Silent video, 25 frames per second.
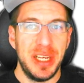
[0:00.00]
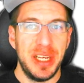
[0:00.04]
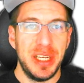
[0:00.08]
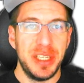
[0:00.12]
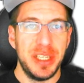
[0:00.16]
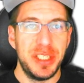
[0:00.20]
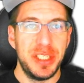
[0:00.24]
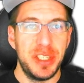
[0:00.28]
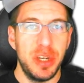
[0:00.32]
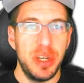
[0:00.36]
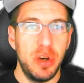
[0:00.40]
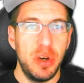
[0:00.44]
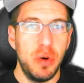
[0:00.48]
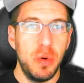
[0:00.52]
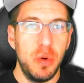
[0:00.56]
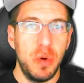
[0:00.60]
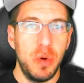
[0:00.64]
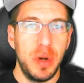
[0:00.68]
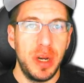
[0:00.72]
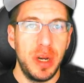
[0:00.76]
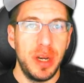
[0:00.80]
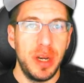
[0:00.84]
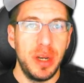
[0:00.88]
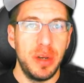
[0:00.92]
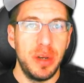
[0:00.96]
So
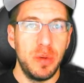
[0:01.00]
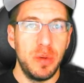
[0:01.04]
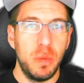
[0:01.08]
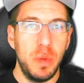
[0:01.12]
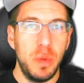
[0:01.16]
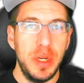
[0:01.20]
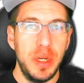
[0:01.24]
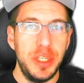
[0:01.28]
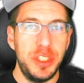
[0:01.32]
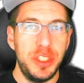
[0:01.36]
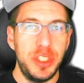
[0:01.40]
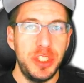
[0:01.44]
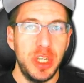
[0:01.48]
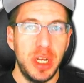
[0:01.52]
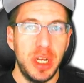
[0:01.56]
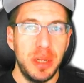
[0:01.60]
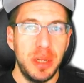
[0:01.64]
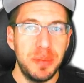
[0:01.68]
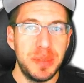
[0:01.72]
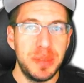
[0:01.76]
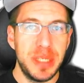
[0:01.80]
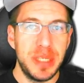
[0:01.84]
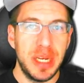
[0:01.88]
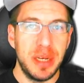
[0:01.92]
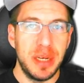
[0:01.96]
which
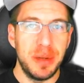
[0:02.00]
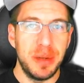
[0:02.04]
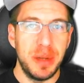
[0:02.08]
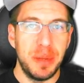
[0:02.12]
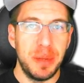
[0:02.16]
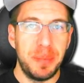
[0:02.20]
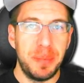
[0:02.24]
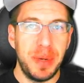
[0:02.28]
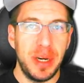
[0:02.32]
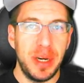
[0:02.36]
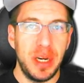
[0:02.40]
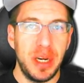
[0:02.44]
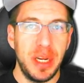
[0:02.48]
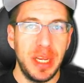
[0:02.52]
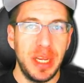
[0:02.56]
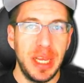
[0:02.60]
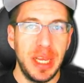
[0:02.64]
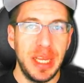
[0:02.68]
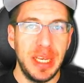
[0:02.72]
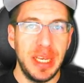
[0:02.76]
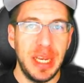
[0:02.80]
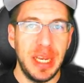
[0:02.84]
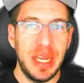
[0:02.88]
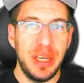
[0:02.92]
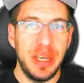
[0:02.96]
shops appearing
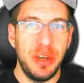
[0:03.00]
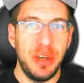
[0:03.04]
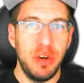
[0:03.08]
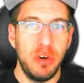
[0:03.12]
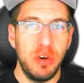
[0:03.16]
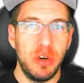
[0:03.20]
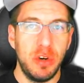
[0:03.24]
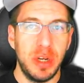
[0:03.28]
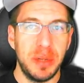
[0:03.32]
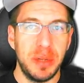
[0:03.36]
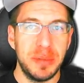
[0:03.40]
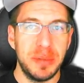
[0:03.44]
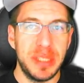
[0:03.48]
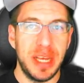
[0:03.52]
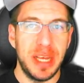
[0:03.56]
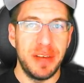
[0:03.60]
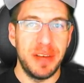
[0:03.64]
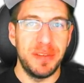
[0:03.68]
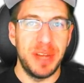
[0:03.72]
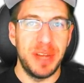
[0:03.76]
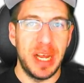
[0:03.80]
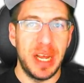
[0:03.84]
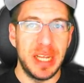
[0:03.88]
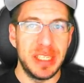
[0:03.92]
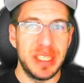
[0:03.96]
in New Realms
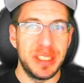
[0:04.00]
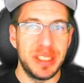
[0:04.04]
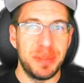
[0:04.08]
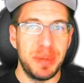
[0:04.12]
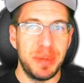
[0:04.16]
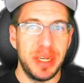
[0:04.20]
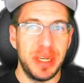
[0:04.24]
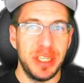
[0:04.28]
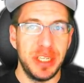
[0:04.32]
has been